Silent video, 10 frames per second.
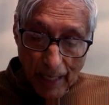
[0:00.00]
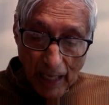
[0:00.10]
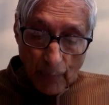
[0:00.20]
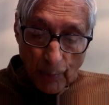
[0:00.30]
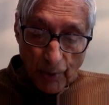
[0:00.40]

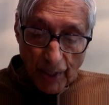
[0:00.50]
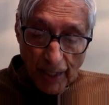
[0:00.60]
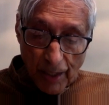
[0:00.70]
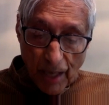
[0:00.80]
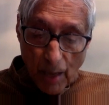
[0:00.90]
and we could
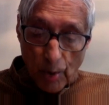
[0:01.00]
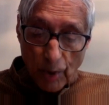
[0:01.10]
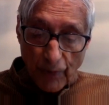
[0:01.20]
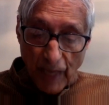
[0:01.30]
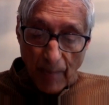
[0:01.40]
hear sounds
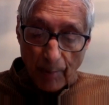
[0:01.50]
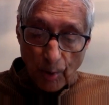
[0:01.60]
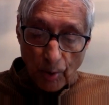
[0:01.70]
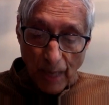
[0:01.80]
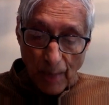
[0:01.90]
of an
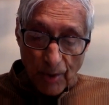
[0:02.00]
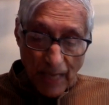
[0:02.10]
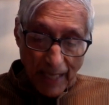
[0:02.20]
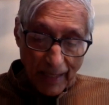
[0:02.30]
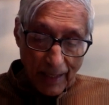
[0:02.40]
uproar
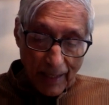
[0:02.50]
outside.